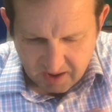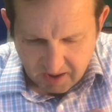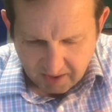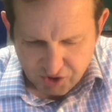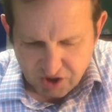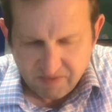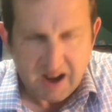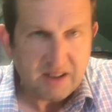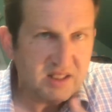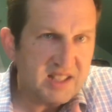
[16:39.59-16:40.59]
of
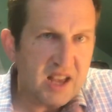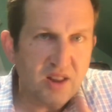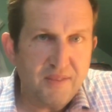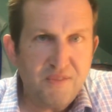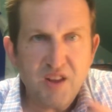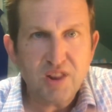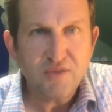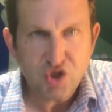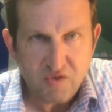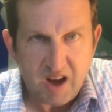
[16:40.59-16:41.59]
Shvat, let's say on the 5th of
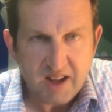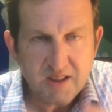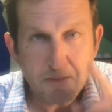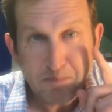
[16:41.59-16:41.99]
Shvat,